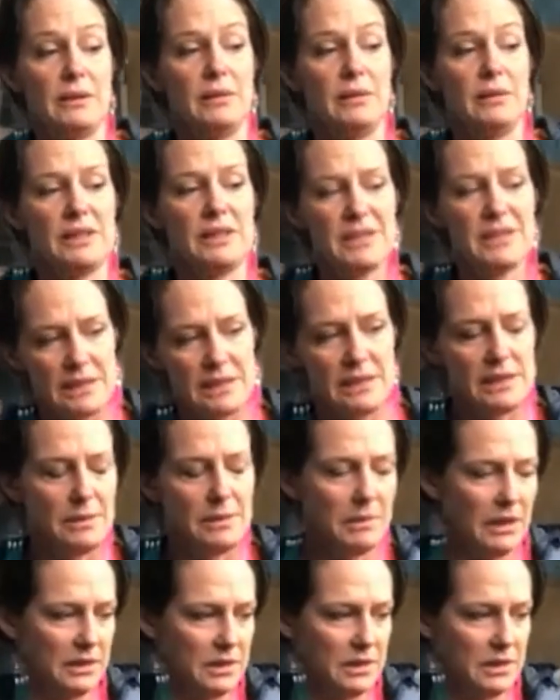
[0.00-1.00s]
Which is
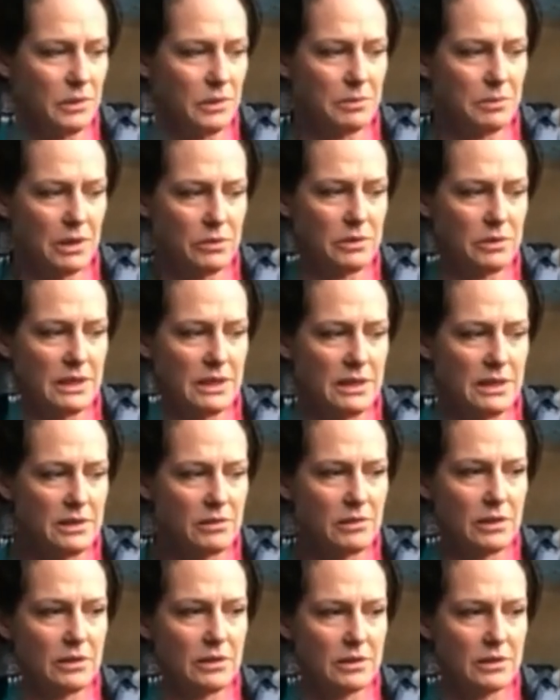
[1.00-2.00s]
similar to a Maltese
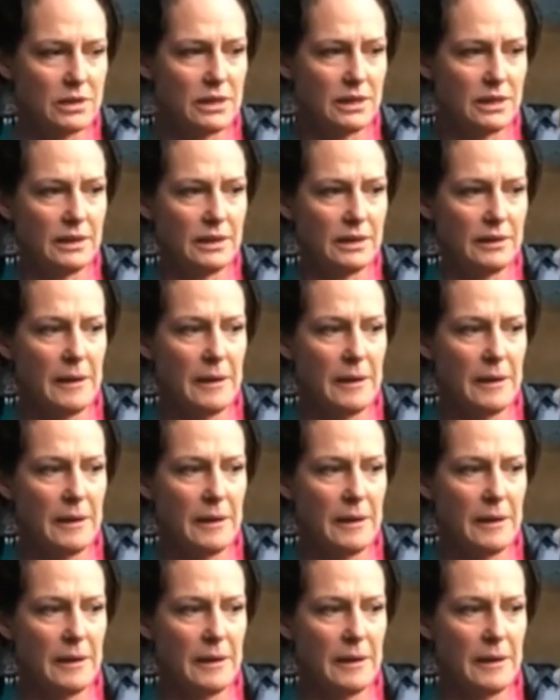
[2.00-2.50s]
cross, yeah.